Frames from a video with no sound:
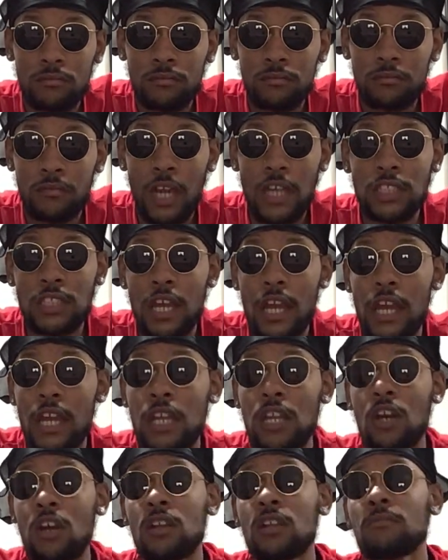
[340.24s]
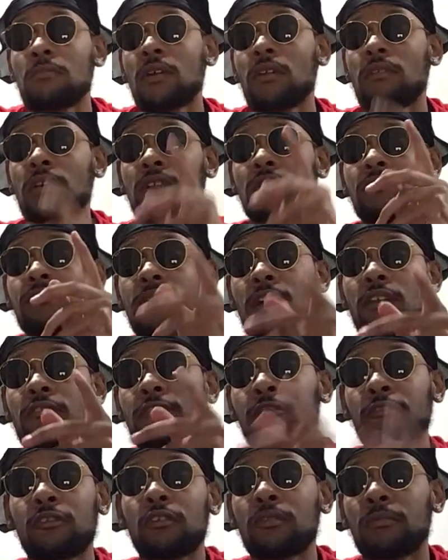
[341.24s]
That's how you know them motherfuckers fake
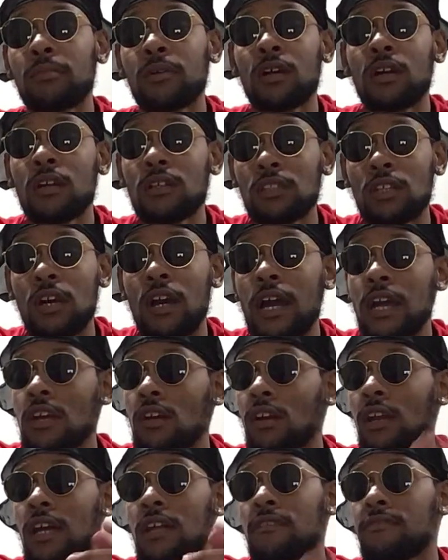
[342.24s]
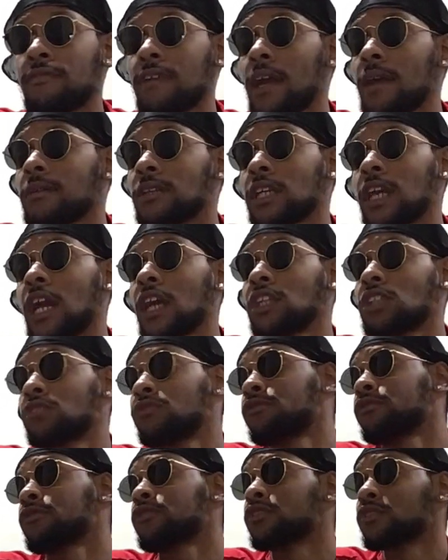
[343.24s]
for real, bro. So how you gonna let the fame change you
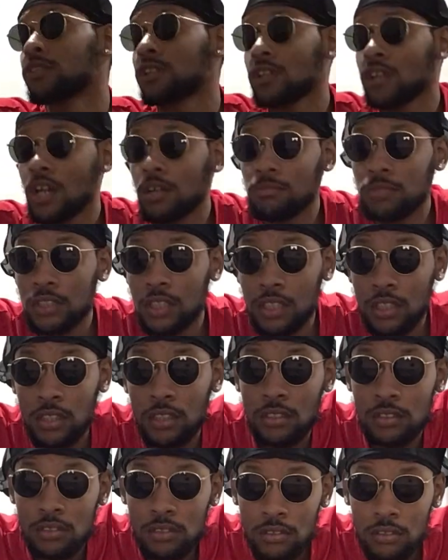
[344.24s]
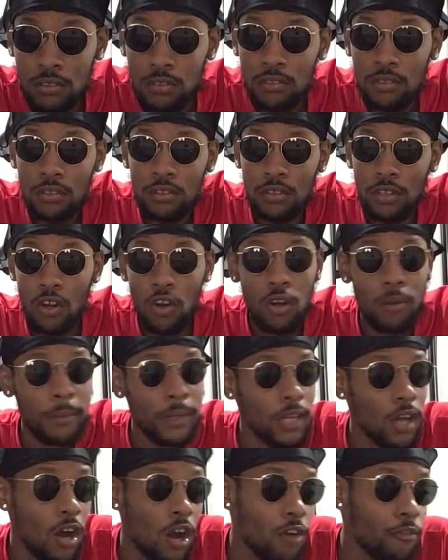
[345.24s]
for real? You know what I'm saying? Throwing
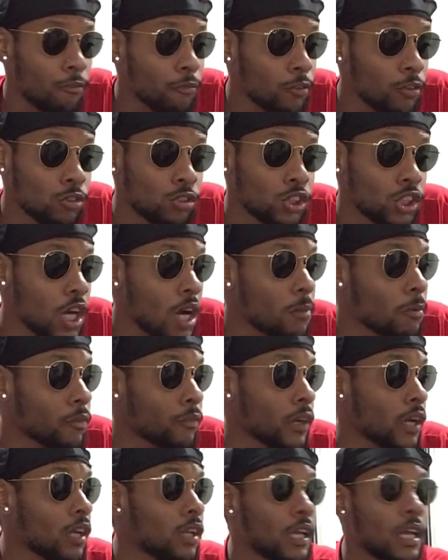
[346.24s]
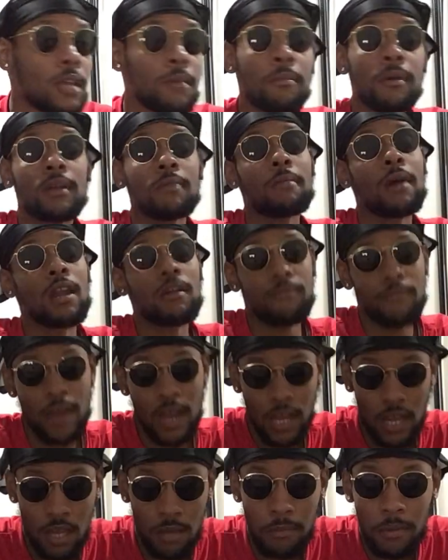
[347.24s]
me off for real, John Morant. NBA, matter of
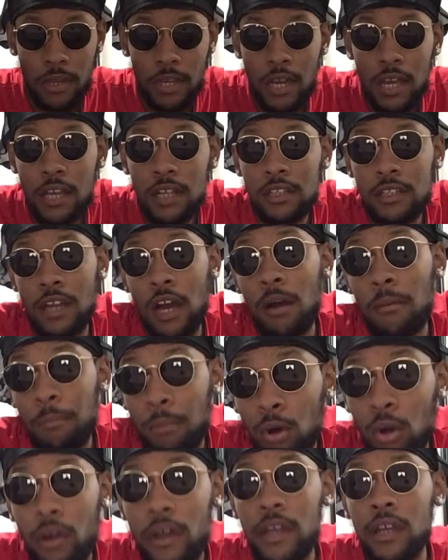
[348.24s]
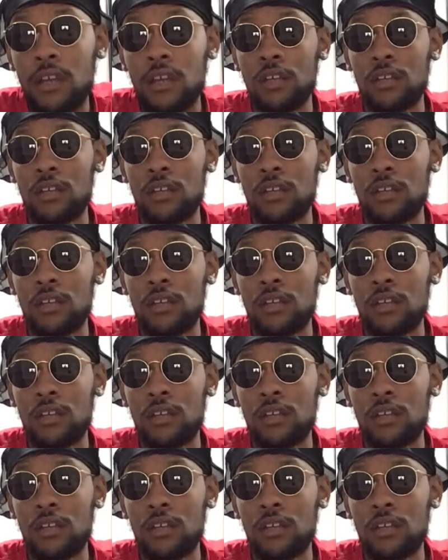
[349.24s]
fact, NBA, dumb boy.